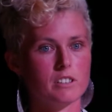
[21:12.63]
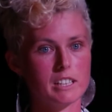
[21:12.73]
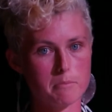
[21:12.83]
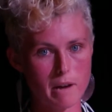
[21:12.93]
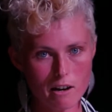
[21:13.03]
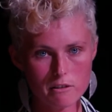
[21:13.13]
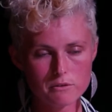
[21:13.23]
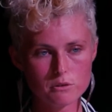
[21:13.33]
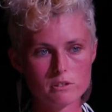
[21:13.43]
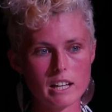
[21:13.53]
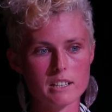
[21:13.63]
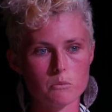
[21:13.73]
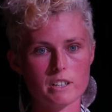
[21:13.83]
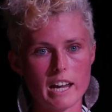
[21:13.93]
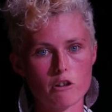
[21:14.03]
really powerful, and
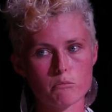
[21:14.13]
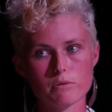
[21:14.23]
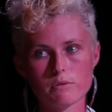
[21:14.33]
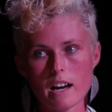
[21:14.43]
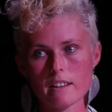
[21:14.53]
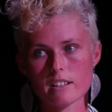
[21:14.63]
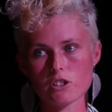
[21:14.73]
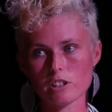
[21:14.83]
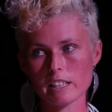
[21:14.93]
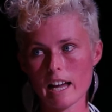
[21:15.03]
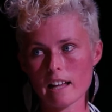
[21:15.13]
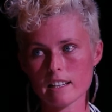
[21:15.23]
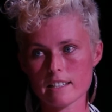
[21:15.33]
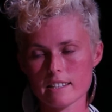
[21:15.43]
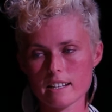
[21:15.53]
it would help other nuclear
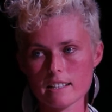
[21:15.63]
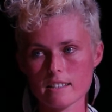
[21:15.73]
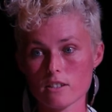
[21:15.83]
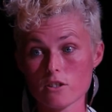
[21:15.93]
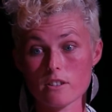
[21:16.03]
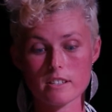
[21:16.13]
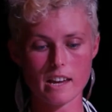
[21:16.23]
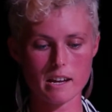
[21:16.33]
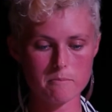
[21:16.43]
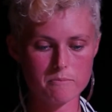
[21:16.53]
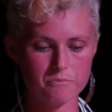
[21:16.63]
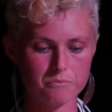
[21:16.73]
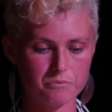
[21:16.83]
allied states to do the same.